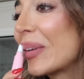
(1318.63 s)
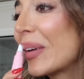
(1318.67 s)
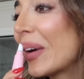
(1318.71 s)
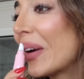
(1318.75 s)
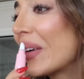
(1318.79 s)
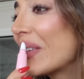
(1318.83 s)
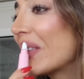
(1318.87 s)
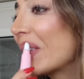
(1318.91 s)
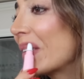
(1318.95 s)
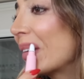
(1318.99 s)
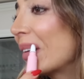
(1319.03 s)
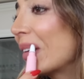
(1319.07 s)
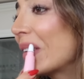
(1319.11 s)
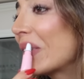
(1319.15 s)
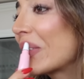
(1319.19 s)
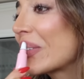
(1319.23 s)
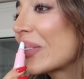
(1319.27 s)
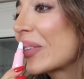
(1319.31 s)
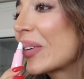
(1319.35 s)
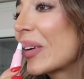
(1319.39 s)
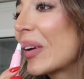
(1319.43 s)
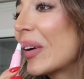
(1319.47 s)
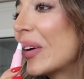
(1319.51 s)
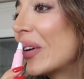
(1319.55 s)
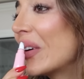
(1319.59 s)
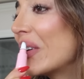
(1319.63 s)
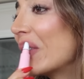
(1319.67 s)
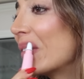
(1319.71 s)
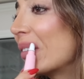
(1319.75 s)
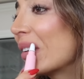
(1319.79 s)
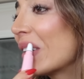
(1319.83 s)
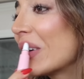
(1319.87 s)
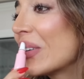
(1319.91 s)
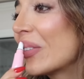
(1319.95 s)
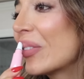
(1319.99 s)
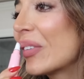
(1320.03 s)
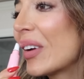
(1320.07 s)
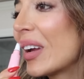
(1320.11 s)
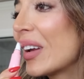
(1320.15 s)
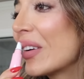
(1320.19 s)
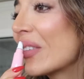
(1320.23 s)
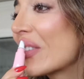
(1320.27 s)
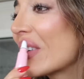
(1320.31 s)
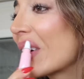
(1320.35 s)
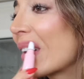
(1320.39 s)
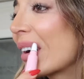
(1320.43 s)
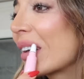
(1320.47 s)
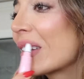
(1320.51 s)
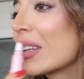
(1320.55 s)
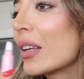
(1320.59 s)
I mean, these are an OG
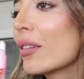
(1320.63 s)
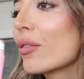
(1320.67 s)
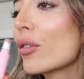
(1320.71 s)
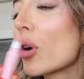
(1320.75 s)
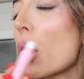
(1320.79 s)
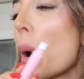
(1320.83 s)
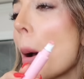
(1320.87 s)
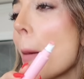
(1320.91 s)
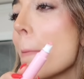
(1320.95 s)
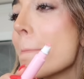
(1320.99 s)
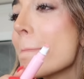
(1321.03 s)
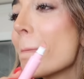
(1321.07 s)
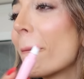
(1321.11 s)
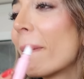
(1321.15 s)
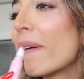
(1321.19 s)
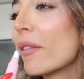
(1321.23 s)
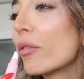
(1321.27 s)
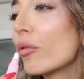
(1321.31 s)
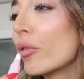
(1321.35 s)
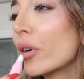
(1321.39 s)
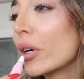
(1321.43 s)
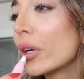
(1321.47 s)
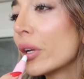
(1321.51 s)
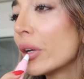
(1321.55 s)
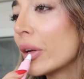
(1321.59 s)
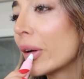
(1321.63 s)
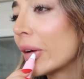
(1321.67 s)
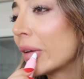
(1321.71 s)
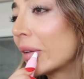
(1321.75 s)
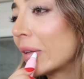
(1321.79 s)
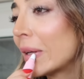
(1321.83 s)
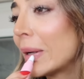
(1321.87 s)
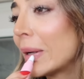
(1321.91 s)
favorite and they've got a really nice